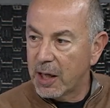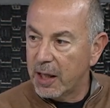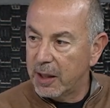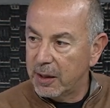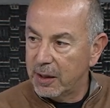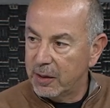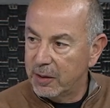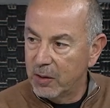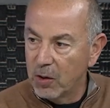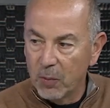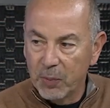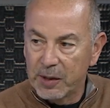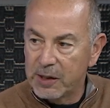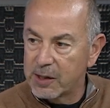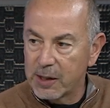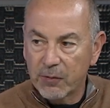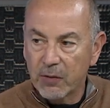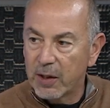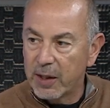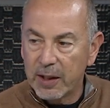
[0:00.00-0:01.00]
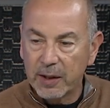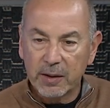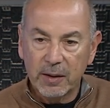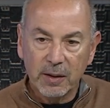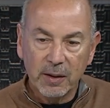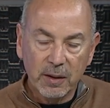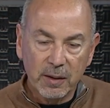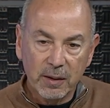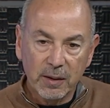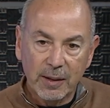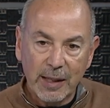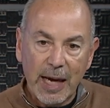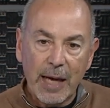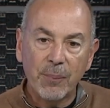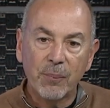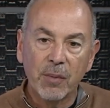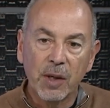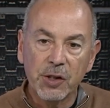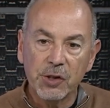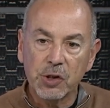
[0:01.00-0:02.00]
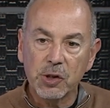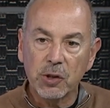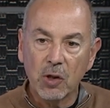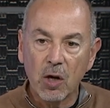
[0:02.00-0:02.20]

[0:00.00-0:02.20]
It is. Nobody's ever hit that much